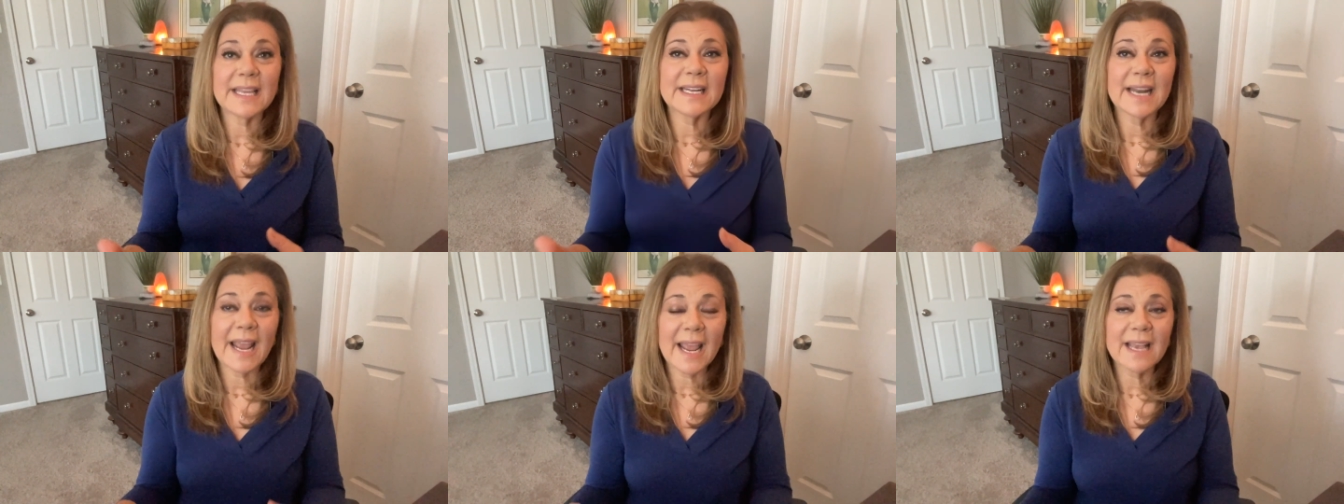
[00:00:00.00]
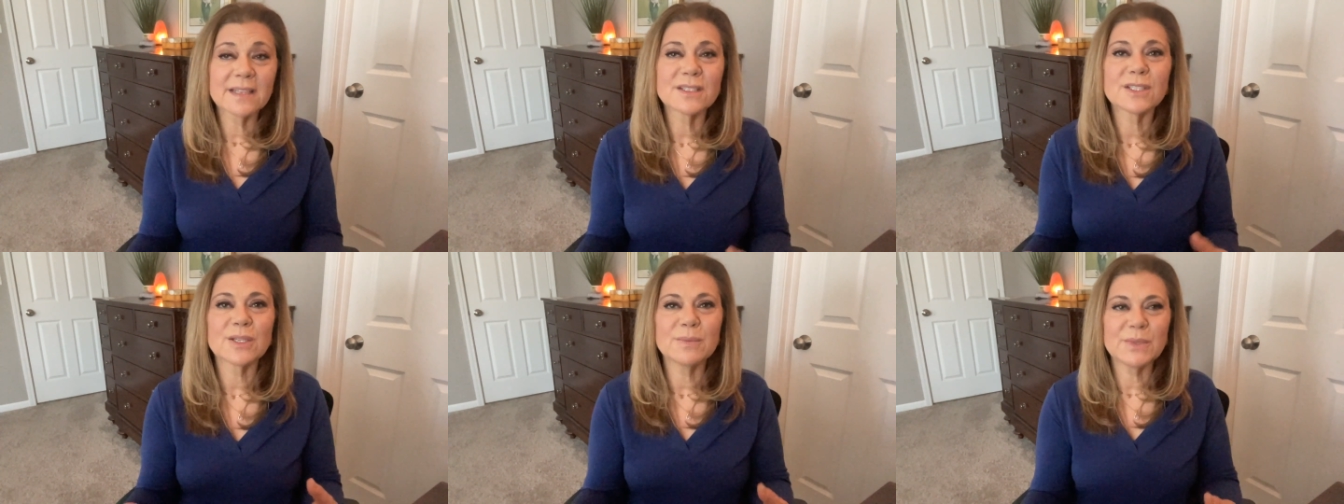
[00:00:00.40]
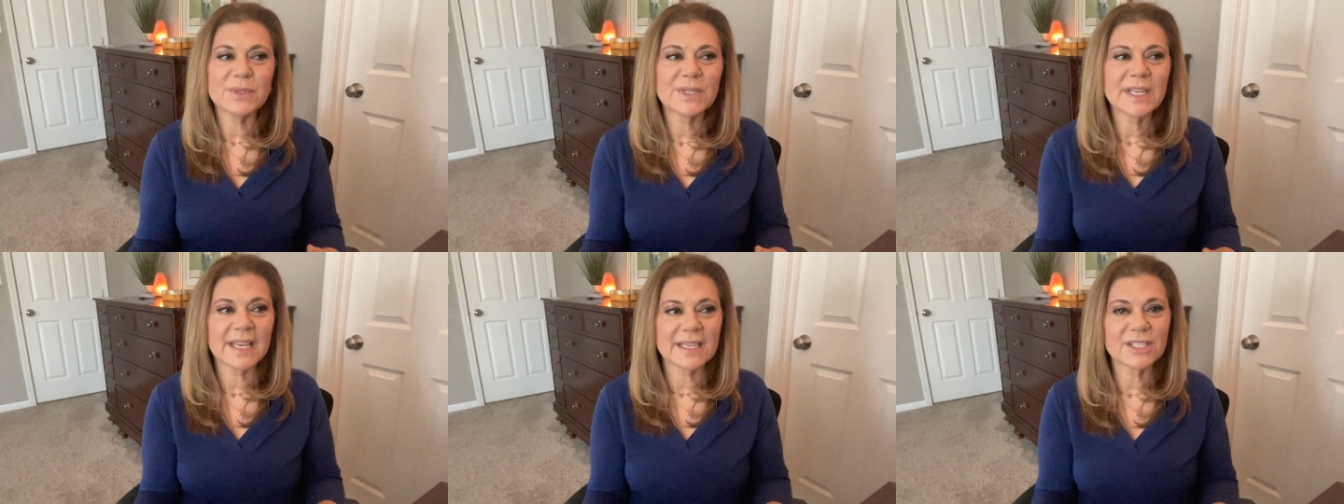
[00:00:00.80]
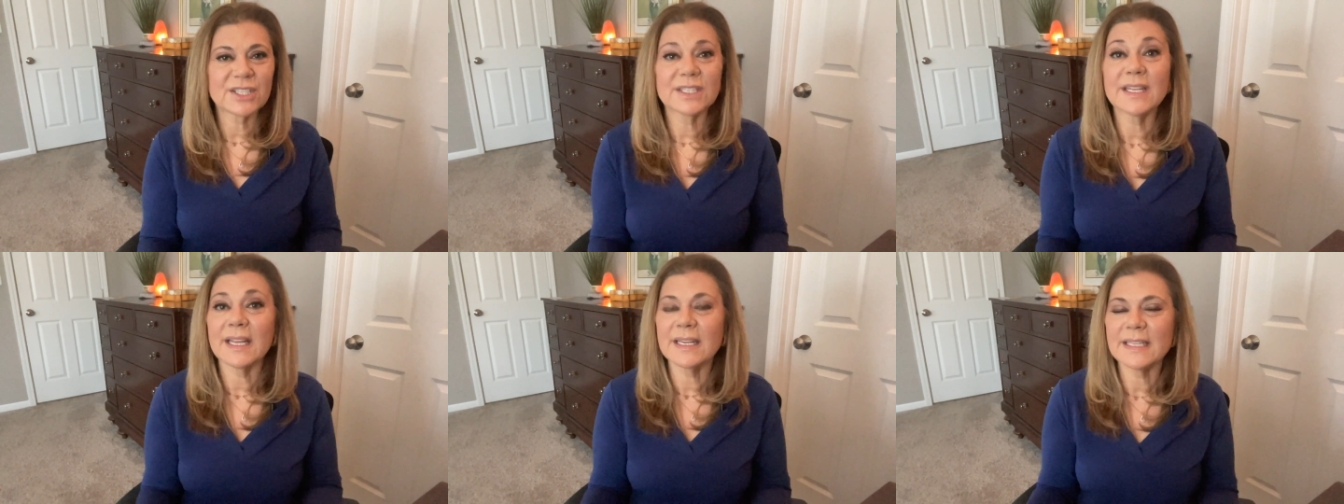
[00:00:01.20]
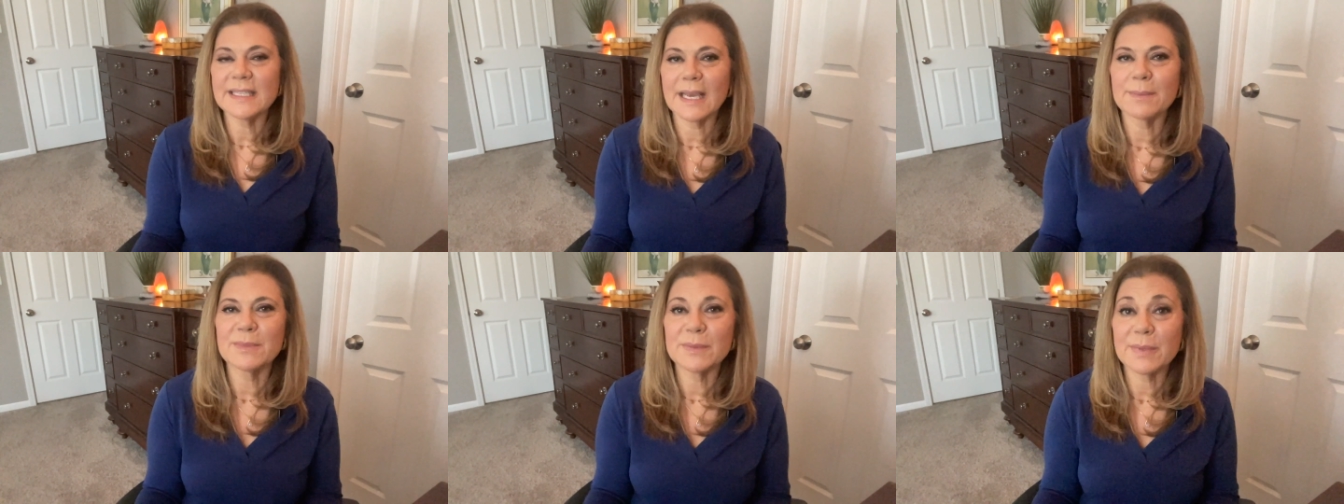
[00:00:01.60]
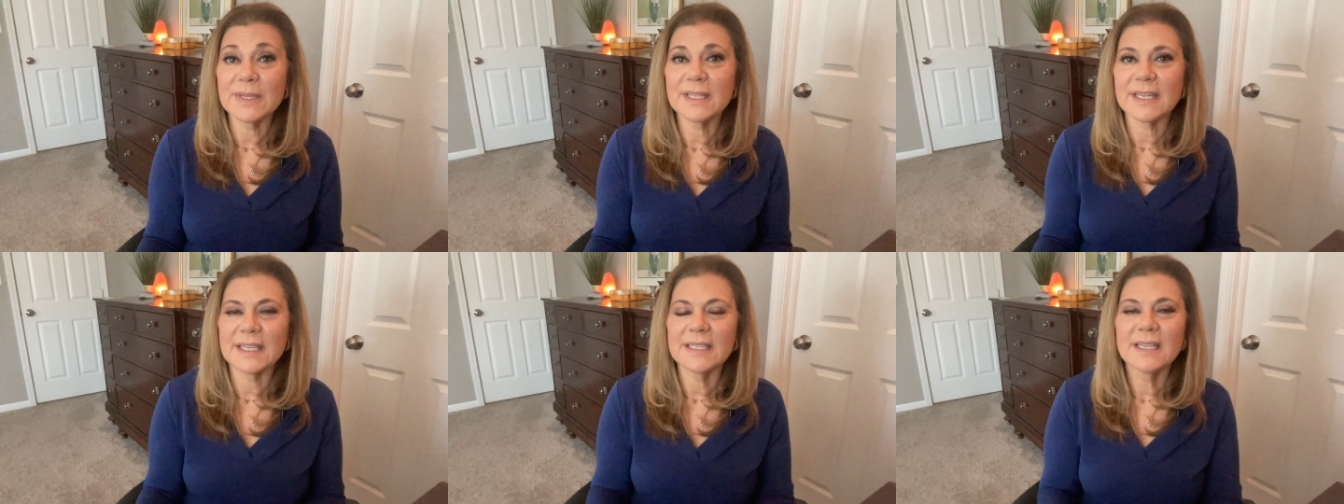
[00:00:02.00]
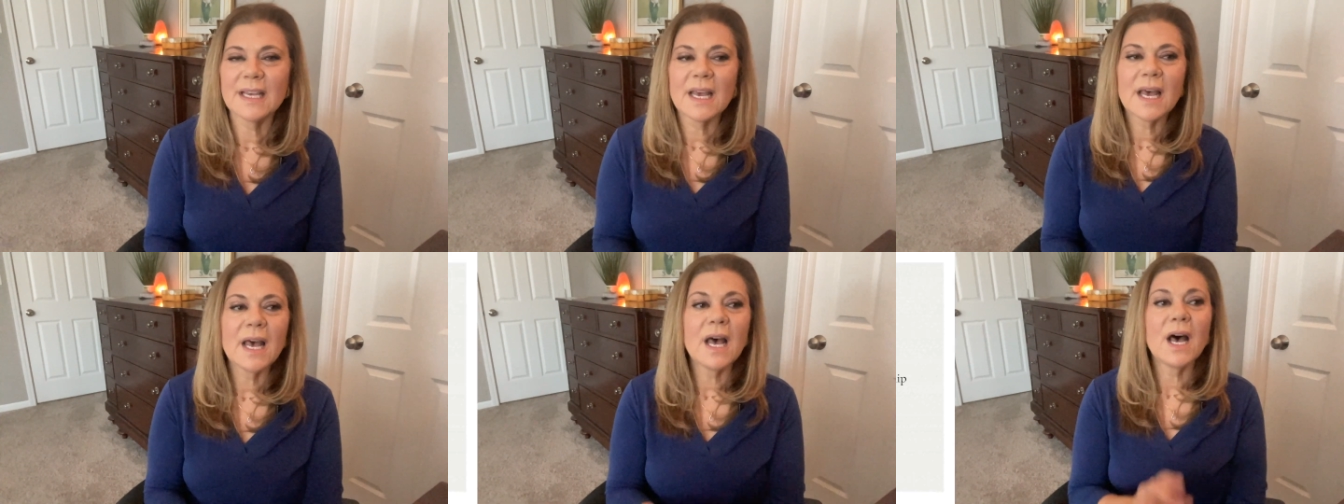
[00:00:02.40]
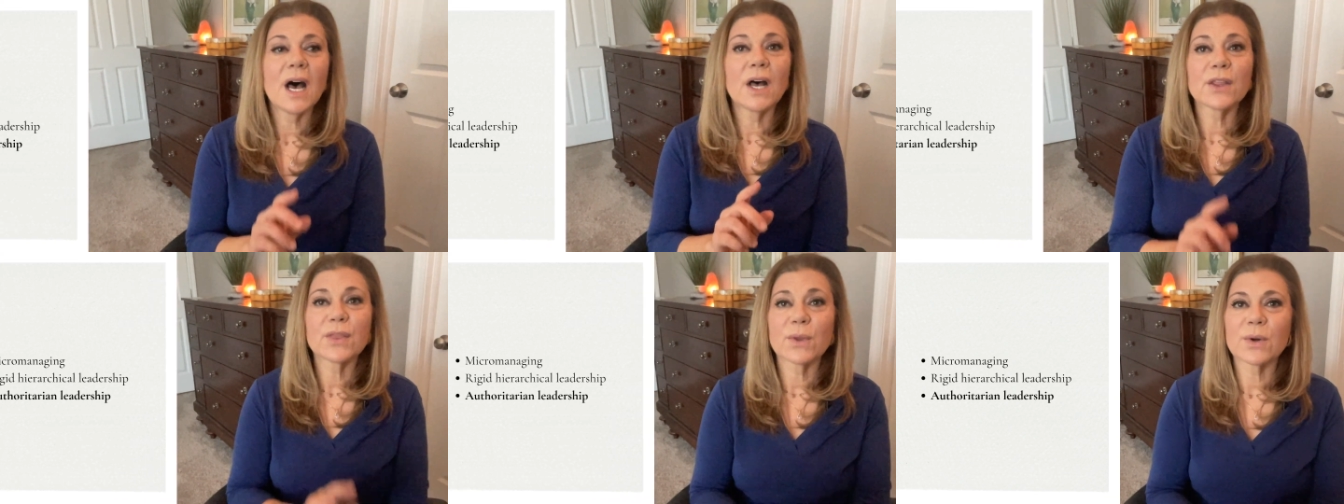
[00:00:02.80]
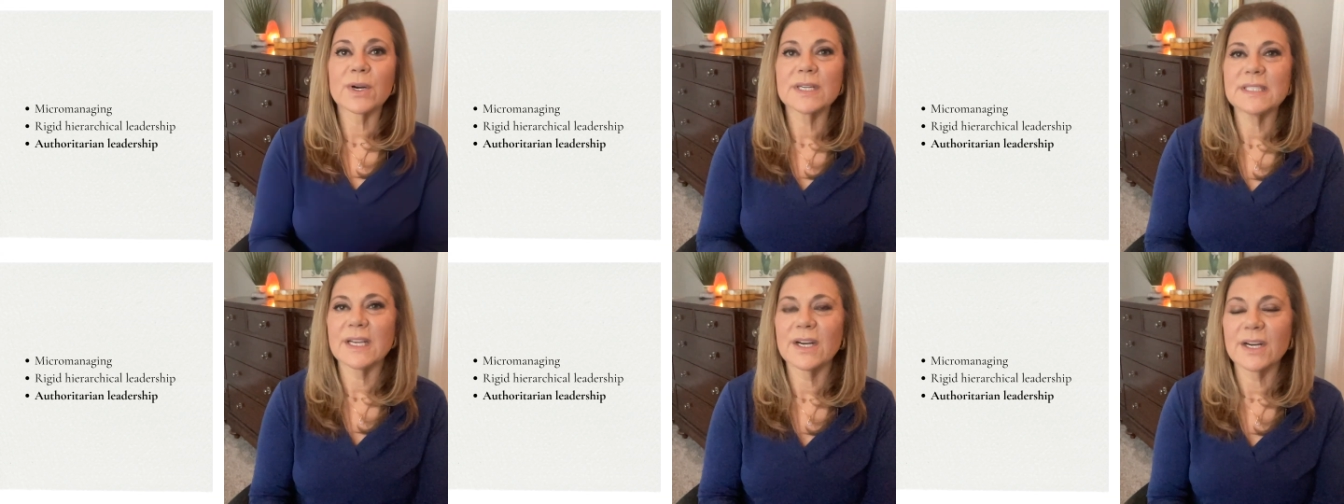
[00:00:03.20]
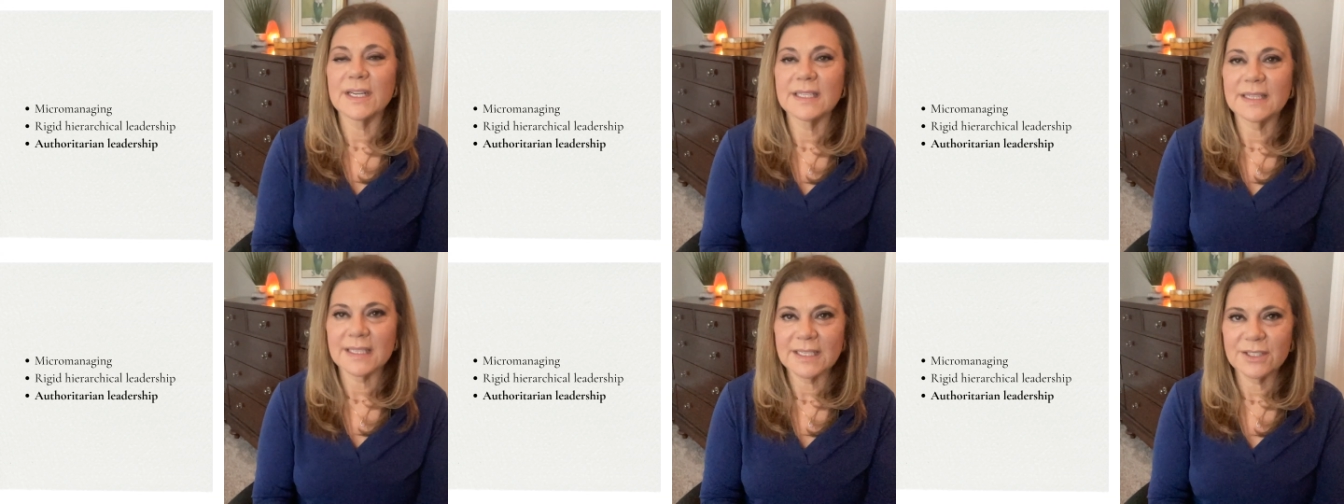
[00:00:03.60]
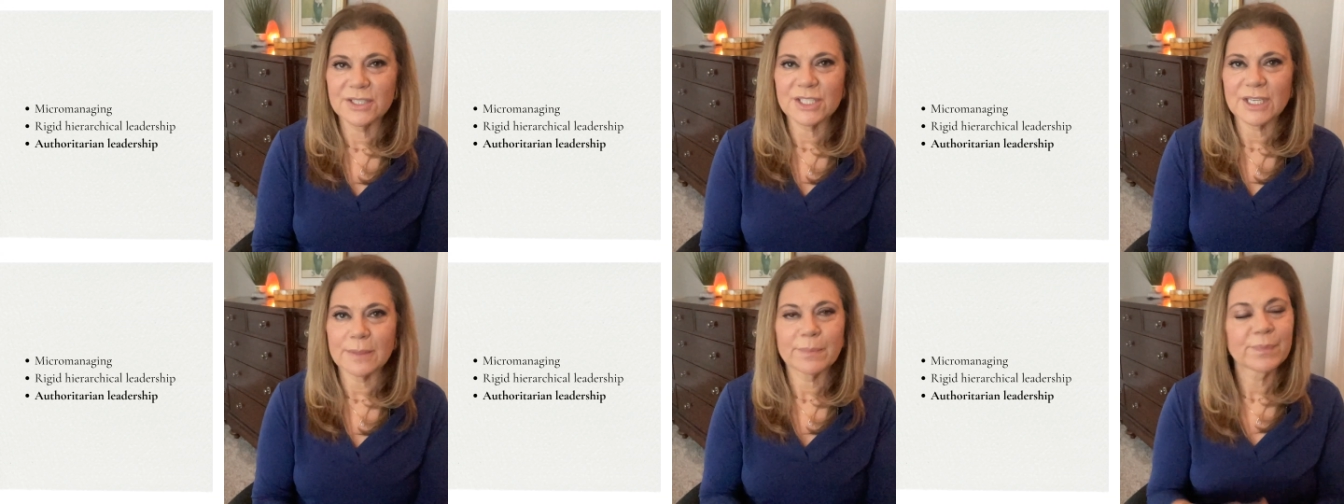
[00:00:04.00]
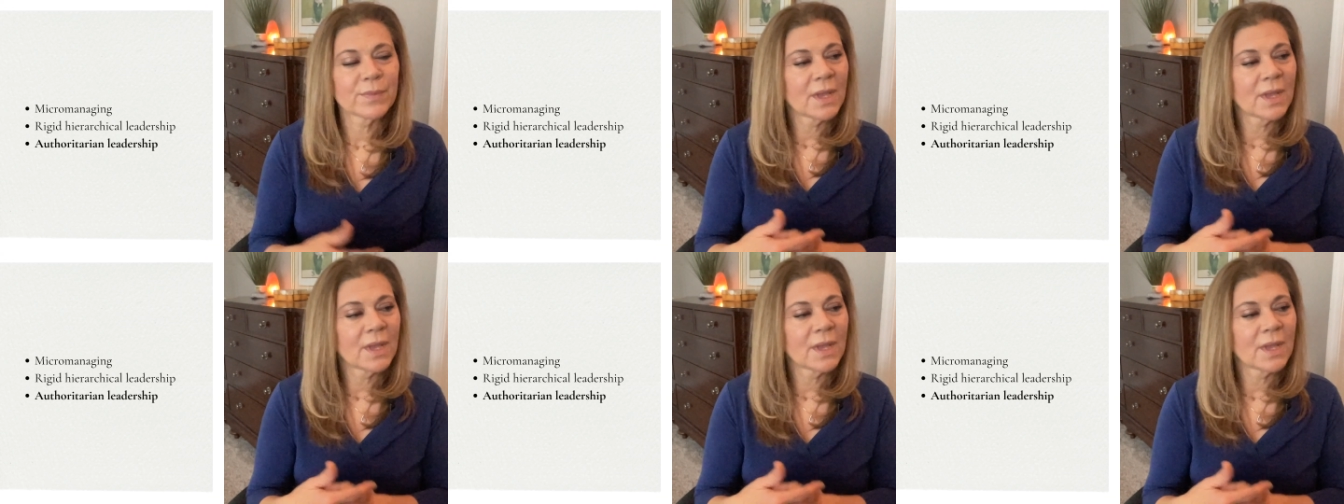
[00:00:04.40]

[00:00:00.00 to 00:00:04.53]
enhance communication and adaptability. Authoritarian leadership.